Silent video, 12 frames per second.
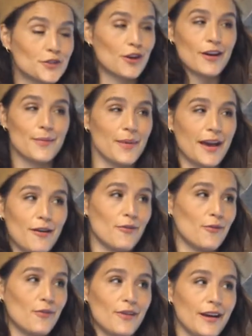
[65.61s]
time
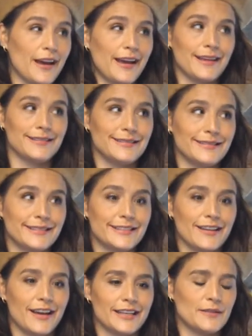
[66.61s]
out,
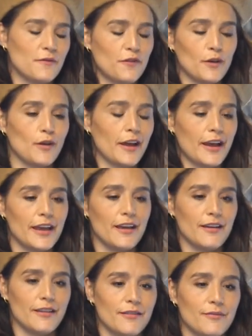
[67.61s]
and I didn't feel like
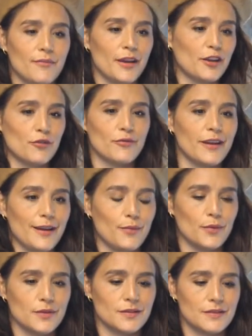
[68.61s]
my career
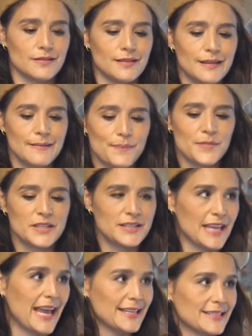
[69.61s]
was
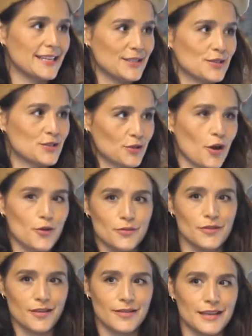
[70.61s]
set in
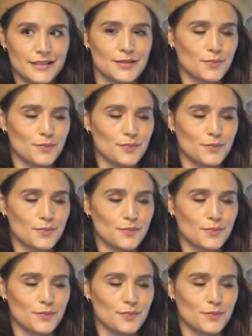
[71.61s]
stone, that this